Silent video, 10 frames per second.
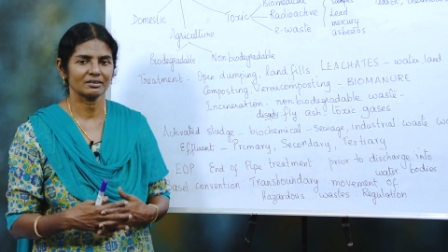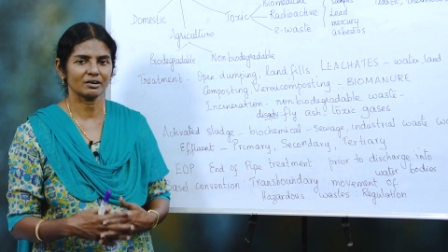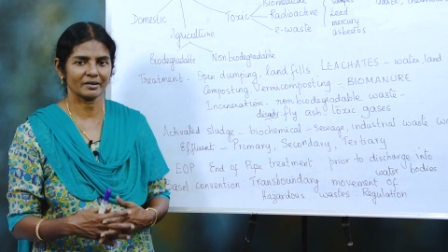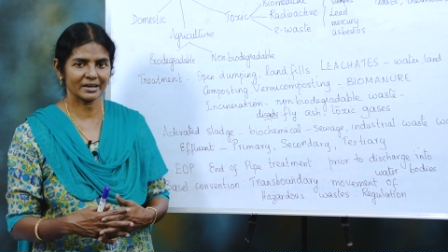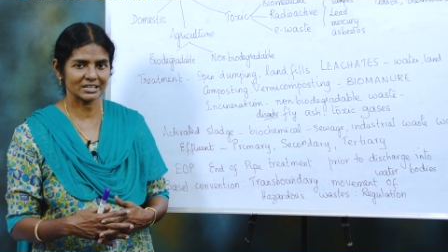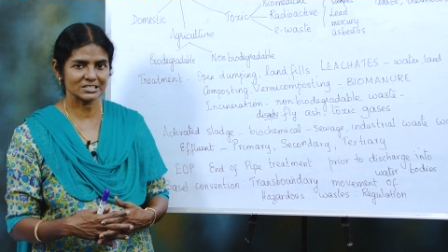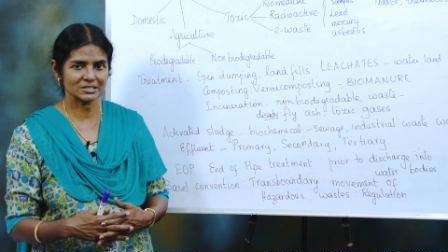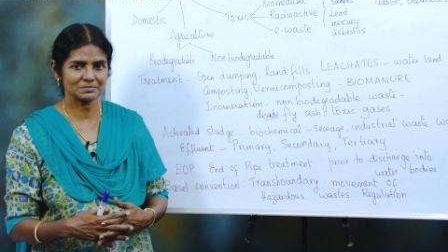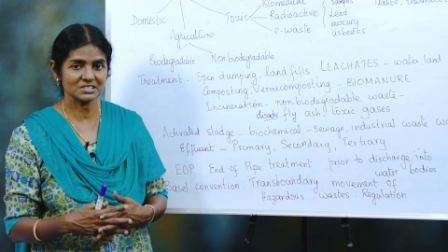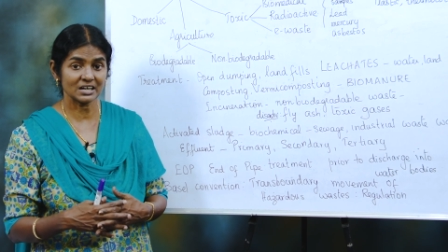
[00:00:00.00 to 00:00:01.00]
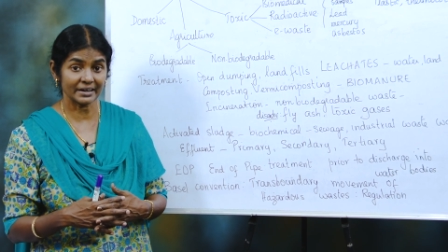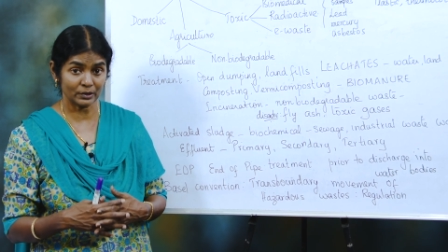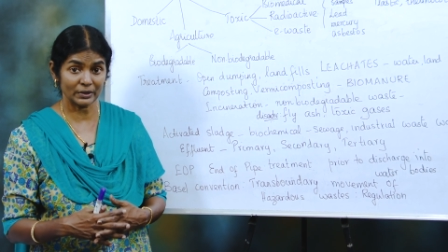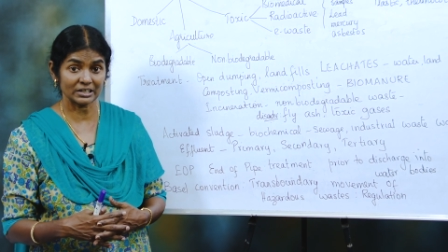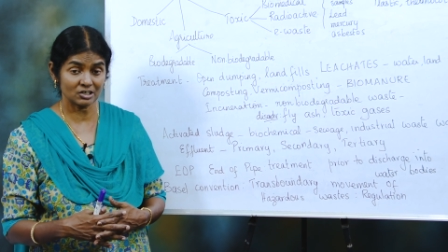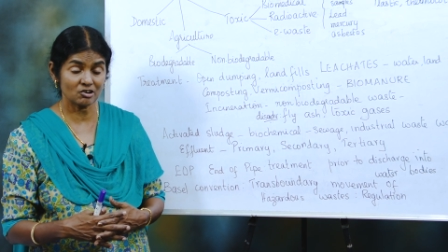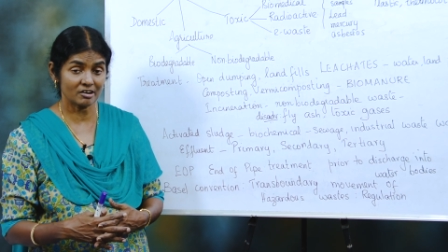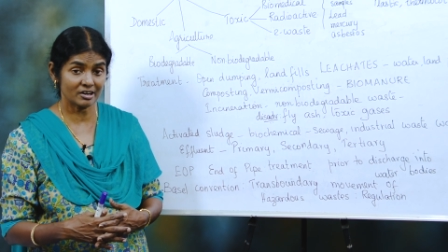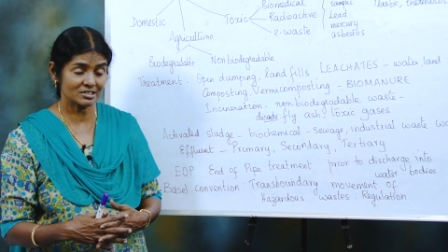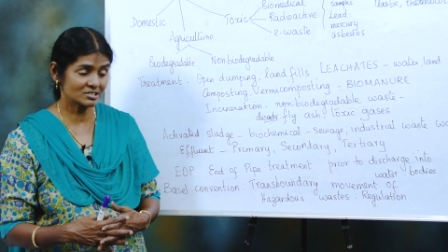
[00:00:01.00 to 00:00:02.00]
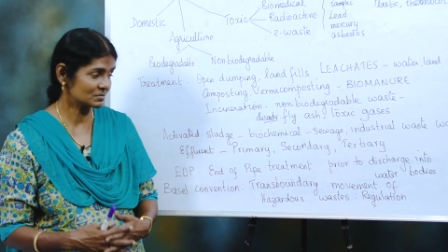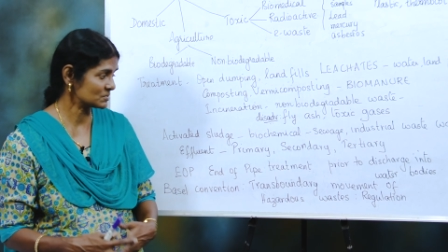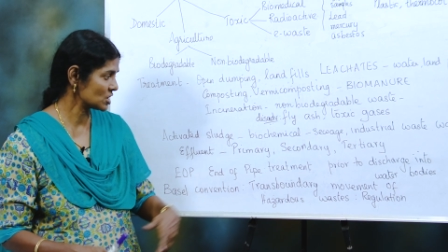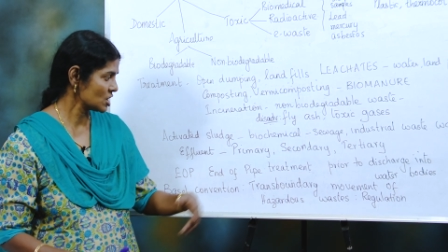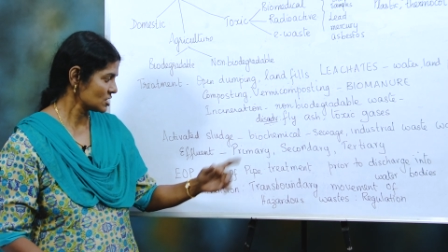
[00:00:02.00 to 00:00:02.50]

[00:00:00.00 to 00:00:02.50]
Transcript: organisms, aquatic organisms.